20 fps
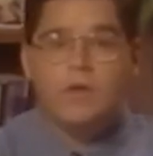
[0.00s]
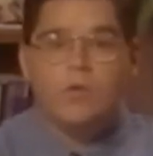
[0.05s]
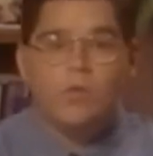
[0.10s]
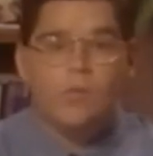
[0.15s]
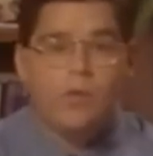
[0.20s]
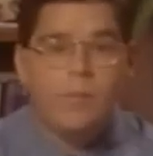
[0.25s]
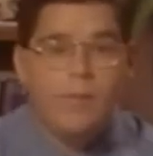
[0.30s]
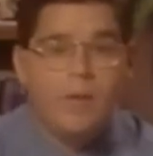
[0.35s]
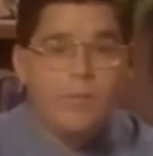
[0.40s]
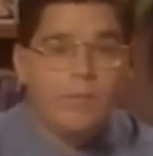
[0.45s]

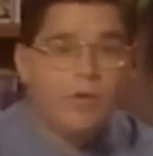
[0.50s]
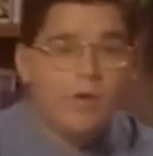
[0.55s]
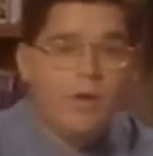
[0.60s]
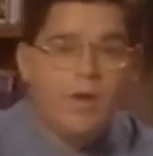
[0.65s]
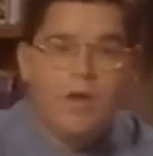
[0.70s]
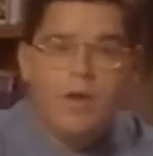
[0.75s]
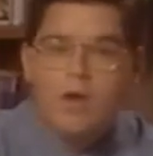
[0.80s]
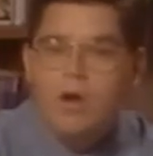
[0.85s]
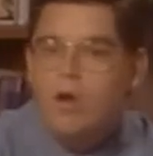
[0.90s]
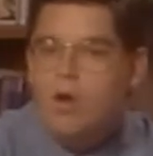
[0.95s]
Remember,
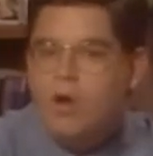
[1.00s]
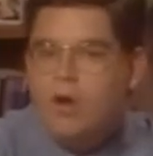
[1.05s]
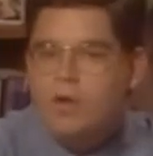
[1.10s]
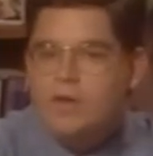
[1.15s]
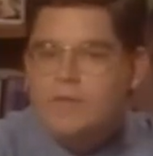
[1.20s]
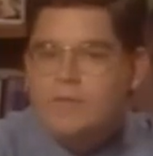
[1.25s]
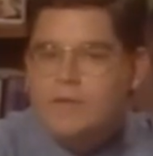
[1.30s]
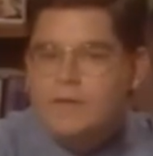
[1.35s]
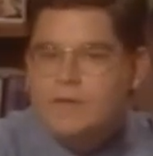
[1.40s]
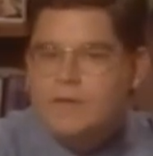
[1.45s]

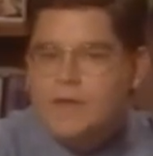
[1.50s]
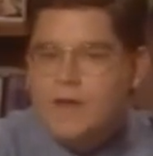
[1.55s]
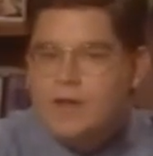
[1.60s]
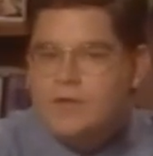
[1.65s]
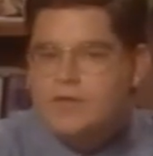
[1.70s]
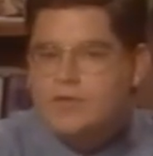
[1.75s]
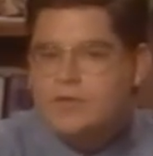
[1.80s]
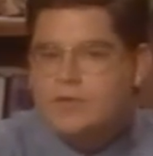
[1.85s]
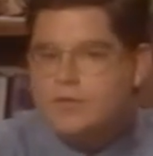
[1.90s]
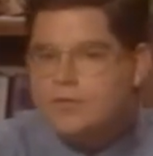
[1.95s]
all of these
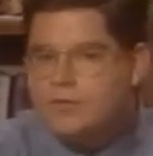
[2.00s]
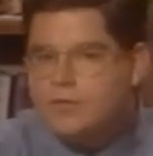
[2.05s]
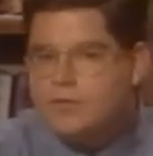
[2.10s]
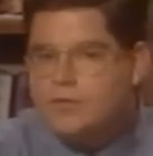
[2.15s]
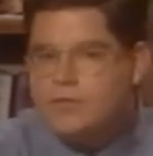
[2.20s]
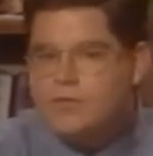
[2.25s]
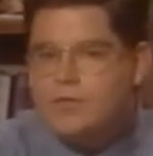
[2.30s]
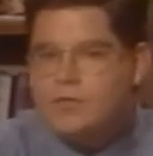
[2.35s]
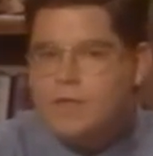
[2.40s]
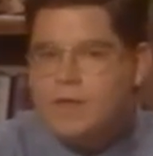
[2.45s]
engines
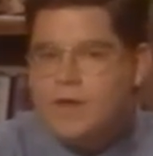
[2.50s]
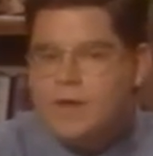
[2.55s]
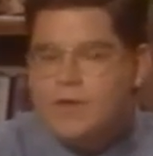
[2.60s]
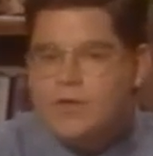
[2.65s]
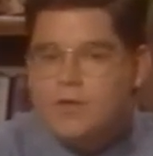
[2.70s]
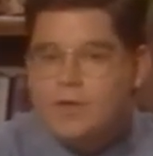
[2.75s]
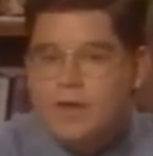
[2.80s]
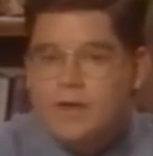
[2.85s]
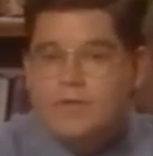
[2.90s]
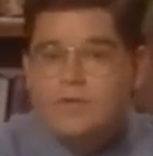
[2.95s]
search the
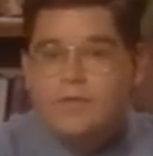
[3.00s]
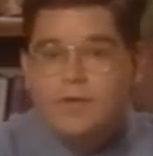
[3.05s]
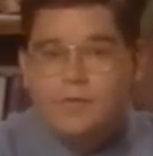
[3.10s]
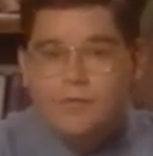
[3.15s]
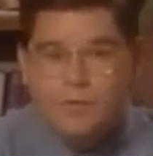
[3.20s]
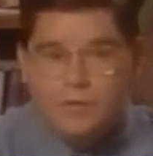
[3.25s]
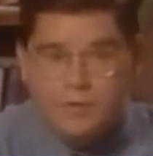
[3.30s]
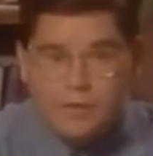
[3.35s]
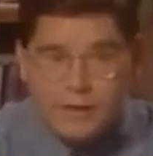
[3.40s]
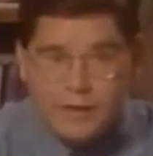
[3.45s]
internet
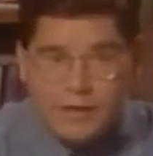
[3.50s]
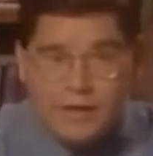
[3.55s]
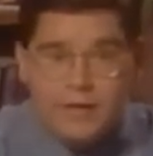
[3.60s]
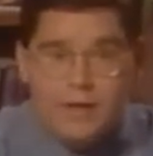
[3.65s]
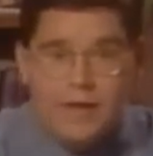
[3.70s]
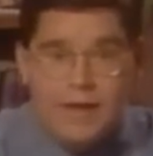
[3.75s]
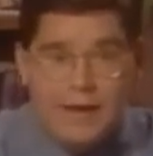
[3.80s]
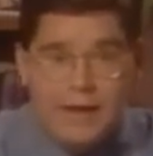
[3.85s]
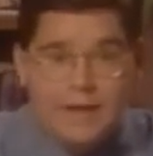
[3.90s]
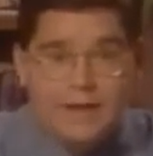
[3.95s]
differently
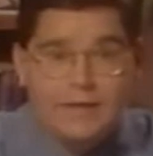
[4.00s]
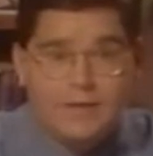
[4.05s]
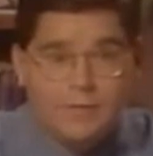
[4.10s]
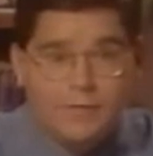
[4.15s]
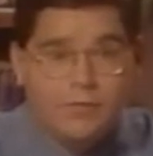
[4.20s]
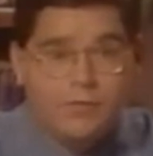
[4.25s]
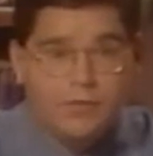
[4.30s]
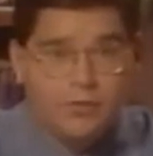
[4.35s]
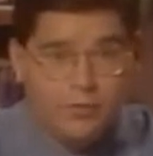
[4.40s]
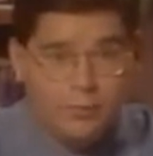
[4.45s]
and at
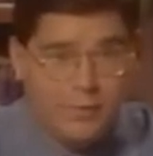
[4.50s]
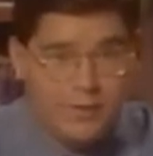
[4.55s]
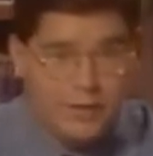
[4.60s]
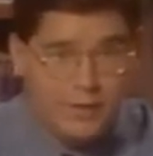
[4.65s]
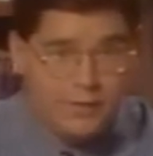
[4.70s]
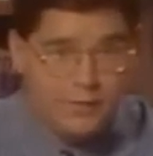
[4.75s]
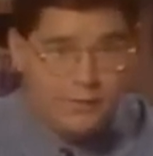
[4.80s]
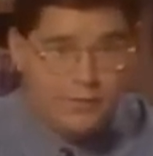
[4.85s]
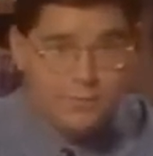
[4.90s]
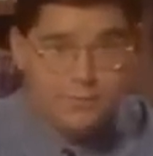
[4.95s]
different
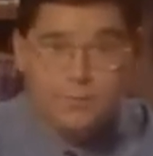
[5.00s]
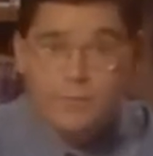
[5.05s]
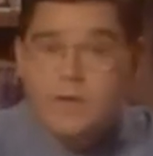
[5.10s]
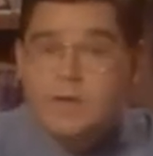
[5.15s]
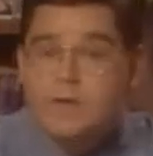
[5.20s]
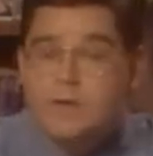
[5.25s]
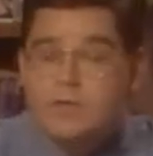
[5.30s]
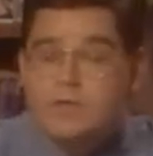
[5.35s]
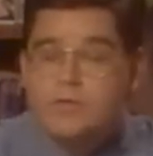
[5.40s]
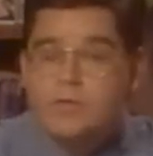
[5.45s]
speeds.
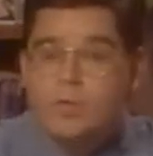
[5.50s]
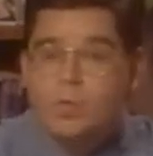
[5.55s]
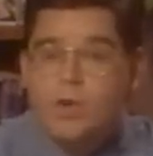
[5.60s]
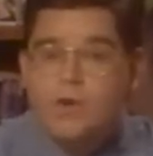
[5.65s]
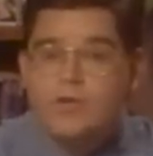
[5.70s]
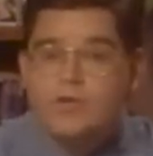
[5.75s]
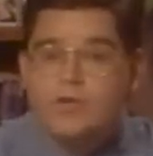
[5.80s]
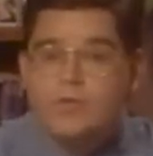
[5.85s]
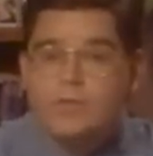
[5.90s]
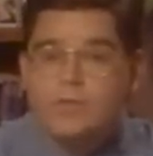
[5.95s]
So
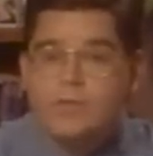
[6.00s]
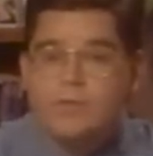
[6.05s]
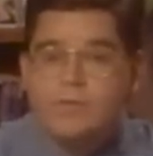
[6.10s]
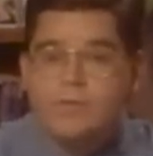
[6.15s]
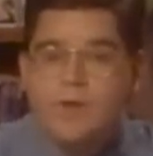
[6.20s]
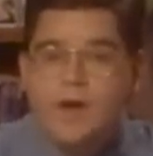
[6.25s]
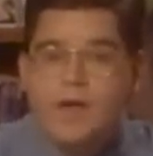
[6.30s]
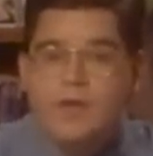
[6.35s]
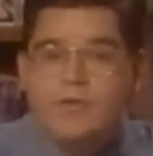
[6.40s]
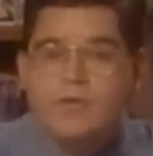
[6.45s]
once you've
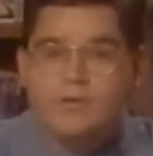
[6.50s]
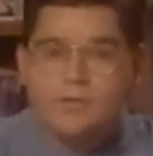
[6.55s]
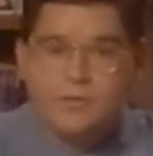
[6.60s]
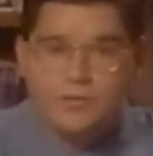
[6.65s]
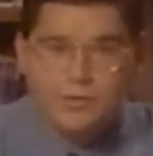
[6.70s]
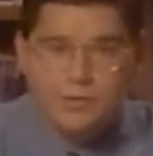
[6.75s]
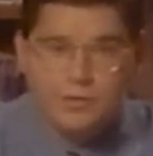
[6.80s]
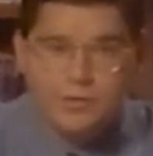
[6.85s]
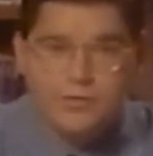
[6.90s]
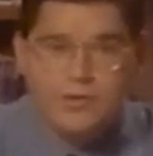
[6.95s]
refined your
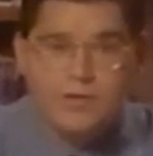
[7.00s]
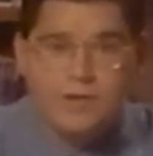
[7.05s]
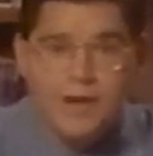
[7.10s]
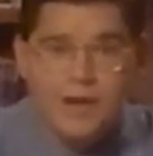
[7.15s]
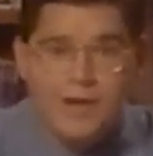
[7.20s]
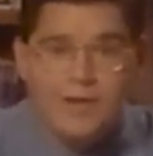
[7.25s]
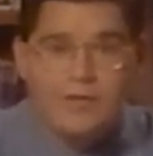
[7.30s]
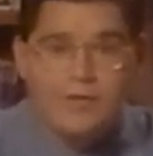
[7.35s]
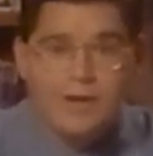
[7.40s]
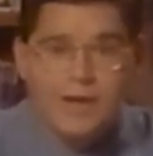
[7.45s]
search
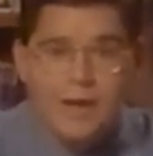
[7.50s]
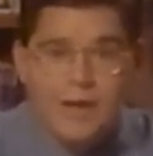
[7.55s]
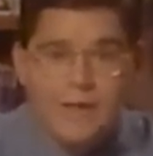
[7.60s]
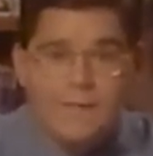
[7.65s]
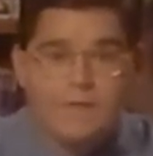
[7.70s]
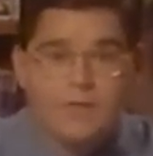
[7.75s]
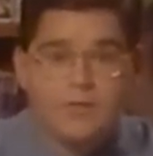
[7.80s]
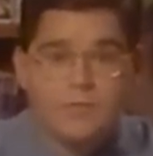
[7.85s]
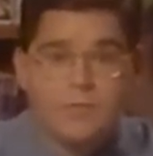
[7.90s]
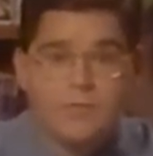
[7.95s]
and you're
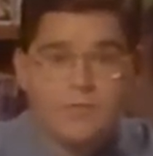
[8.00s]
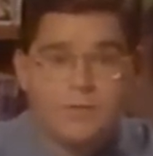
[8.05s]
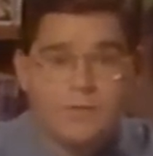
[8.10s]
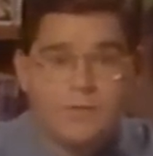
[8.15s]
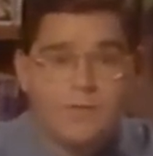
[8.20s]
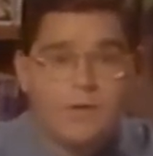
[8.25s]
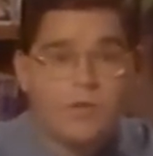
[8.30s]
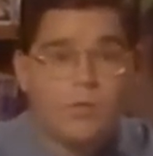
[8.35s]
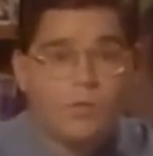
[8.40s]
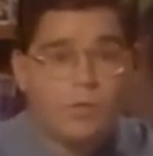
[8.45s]
getting the
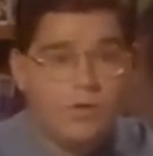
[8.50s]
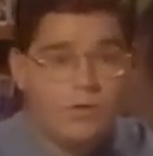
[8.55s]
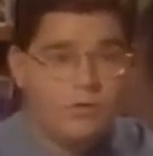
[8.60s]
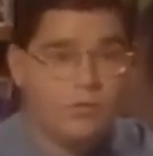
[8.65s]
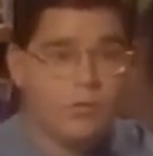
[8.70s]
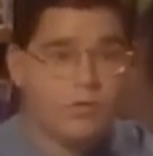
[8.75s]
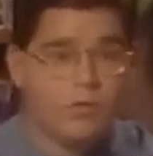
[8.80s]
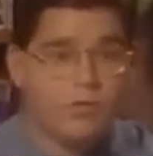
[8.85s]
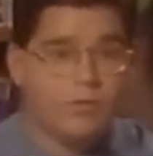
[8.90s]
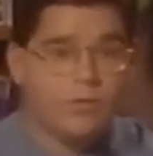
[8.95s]
specific
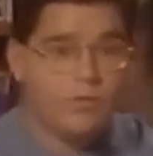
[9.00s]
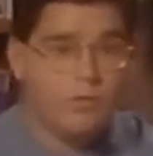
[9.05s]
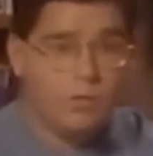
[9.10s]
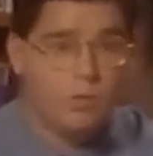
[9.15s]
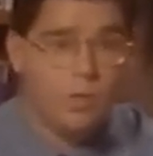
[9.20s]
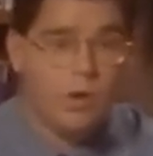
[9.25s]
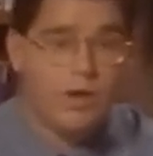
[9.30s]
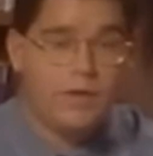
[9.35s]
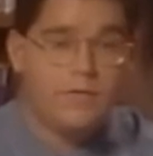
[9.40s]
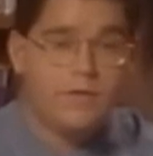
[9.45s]
resources you
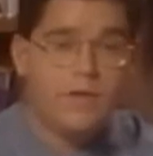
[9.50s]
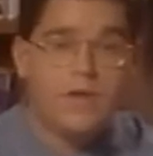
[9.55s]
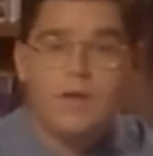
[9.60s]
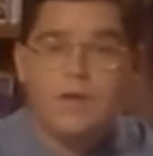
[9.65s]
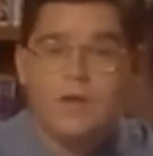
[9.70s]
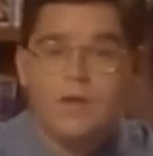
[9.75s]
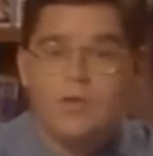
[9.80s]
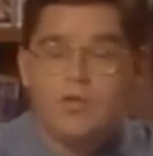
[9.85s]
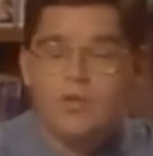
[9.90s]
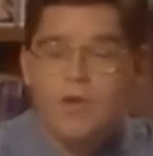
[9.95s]
want,
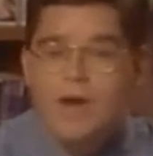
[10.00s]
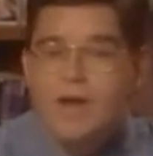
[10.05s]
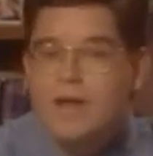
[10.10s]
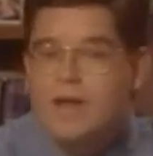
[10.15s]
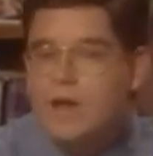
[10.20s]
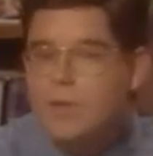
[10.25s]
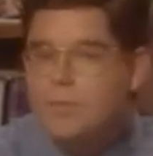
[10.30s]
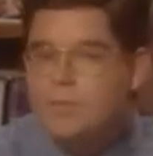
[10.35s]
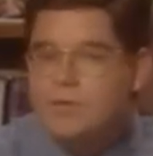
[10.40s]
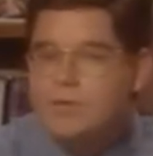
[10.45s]
try a
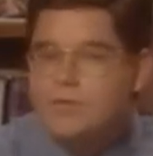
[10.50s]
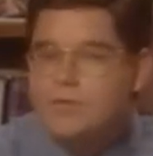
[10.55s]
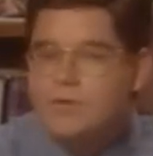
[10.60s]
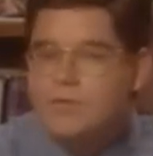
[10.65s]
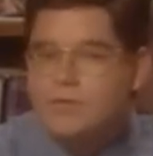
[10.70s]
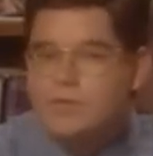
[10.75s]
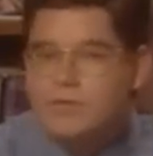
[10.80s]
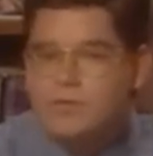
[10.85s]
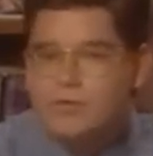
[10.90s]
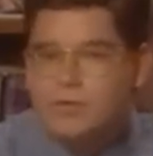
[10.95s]
couple of
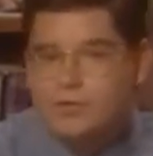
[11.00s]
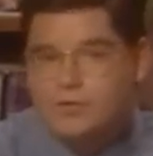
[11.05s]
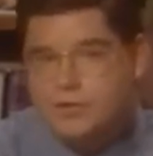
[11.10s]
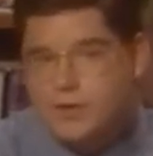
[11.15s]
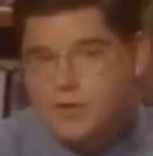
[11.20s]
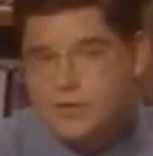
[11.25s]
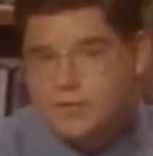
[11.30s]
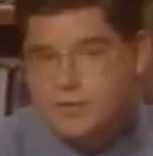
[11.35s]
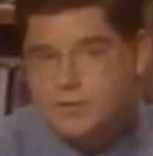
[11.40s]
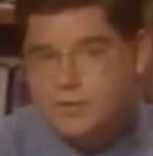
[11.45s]
different search
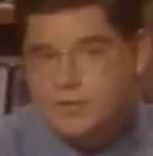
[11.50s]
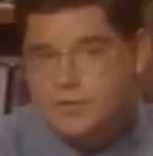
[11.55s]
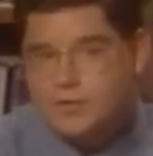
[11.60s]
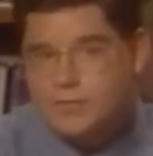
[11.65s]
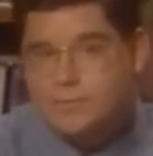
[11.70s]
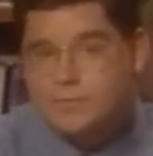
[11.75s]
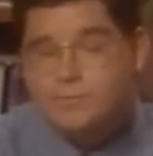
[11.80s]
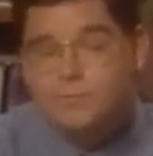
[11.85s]
engines.